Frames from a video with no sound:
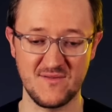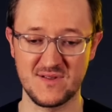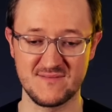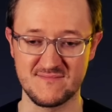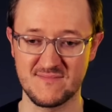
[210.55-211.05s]

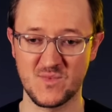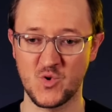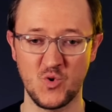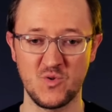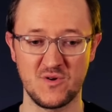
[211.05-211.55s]
even
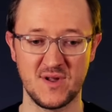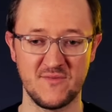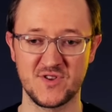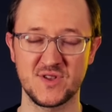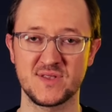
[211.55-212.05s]
cooler. It
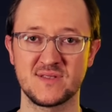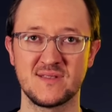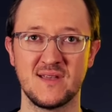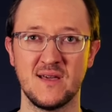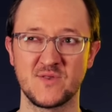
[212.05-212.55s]
was
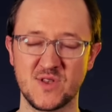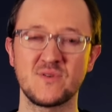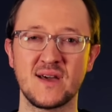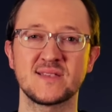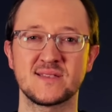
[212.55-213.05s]
so
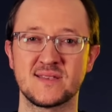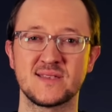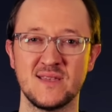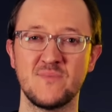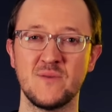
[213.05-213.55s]
nice to
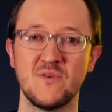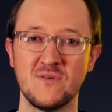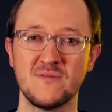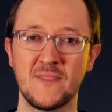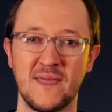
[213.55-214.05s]
see
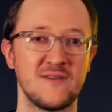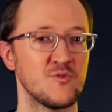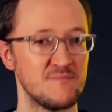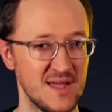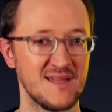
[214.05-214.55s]
people that
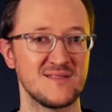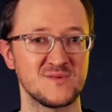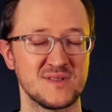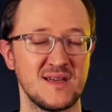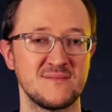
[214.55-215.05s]
were making
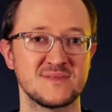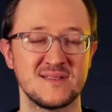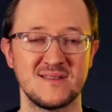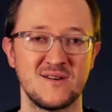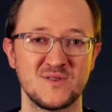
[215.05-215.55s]
those games,
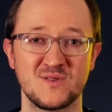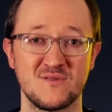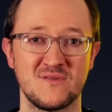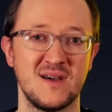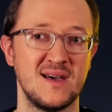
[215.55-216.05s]
and then also